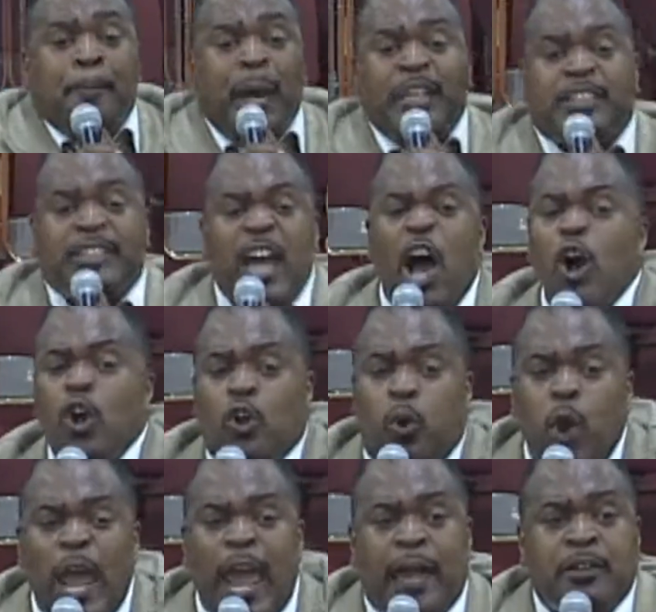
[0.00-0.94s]
But But don't
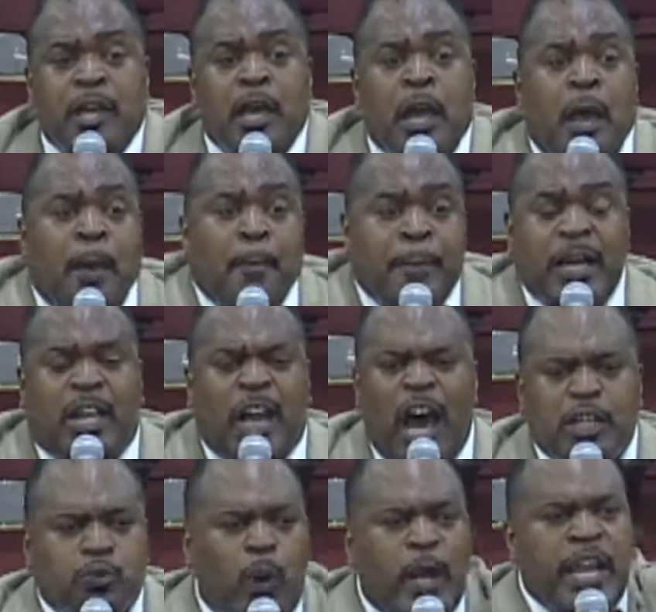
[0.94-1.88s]
quit,
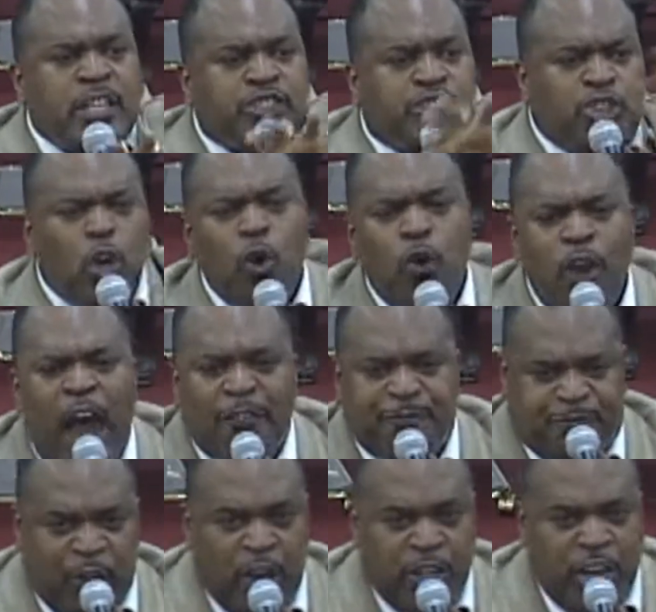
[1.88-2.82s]
because when it's too
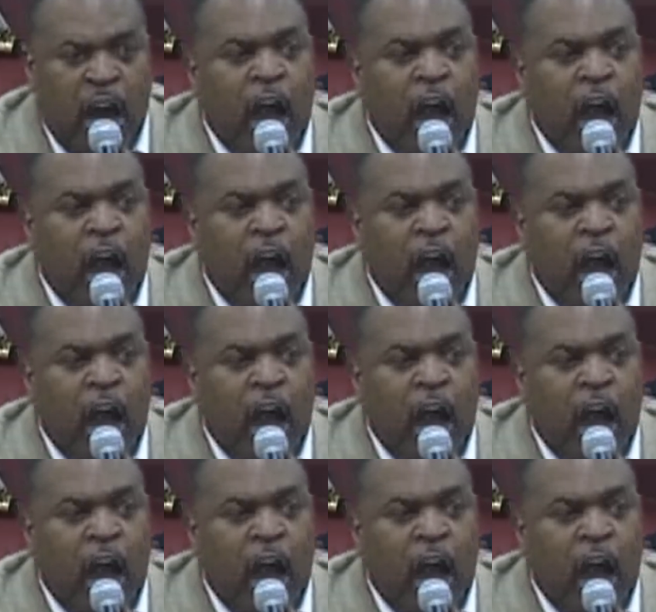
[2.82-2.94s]
rough for